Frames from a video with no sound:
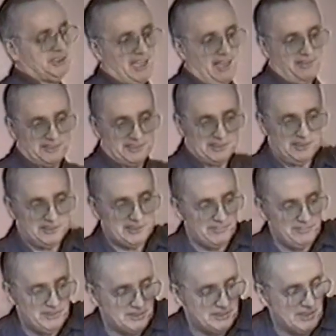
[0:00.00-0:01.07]

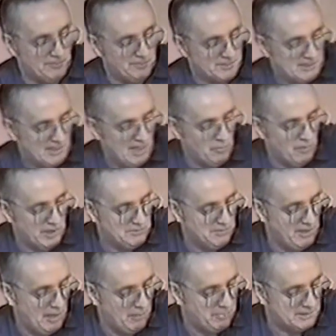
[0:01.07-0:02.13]
yourself aside. Watch
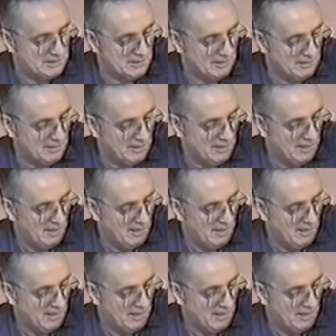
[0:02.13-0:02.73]
what happens here.